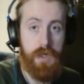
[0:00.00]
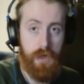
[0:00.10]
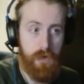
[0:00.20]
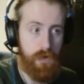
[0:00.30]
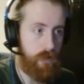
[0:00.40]

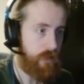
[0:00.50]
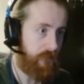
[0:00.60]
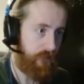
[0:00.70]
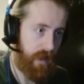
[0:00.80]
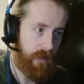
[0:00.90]
Google to
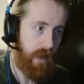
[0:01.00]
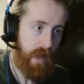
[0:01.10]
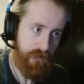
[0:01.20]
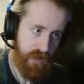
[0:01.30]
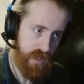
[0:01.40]
figure out
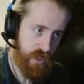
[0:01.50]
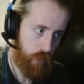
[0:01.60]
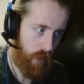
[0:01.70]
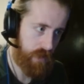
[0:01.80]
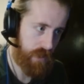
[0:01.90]
if this
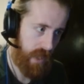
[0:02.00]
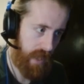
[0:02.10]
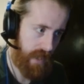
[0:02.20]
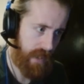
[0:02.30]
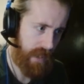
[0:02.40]
was
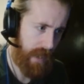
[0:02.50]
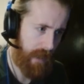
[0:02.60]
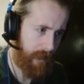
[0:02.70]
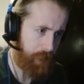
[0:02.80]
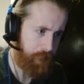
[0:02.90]

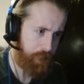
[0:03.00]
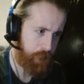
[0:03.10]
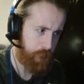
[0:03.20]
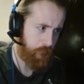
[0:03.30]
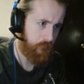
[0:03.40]
a...
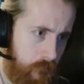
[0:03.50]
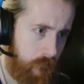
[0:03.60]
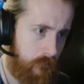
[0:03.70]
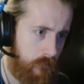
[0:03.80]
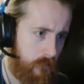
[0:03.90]
what
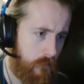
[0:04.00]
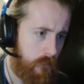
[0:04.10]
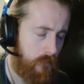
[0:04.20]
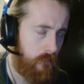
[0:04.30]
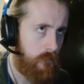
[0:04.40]
kind of
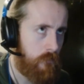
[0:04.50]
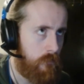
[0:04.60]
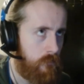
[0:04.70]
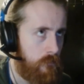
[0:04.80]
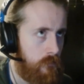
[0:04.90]
bullshit is
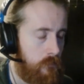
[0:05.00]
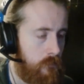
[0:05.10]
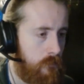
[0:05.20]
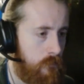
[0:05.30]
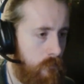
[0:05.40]
this?
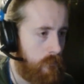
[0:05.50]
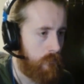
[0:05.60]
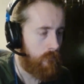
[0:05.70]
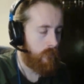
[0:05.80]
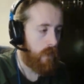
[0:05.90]

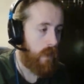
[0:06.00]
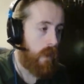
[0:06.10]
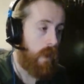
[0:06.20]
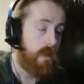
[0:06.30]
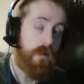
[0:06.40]

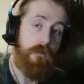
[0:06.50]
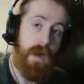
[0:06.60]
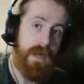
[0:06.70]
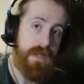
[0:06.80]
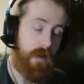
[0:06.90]
To
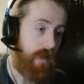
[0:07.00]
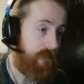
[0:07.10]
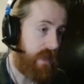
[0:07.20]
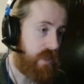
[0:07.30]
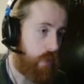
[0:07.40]
find out if
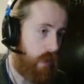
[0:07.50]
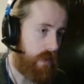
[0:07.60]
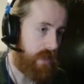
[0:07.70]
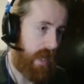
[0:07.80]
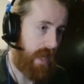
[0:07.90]
this
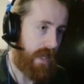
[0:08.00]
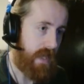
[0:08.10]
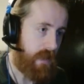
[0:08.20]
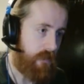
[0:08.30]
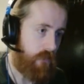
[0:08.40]
was
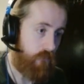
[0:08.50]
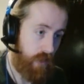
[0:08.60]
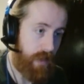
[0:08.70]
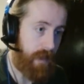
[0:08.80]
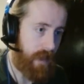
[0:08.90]
a
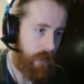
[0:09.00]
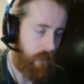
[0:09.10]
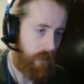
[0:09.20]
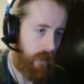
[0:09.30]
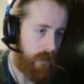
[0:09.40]
remake
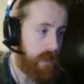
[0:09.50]
or not.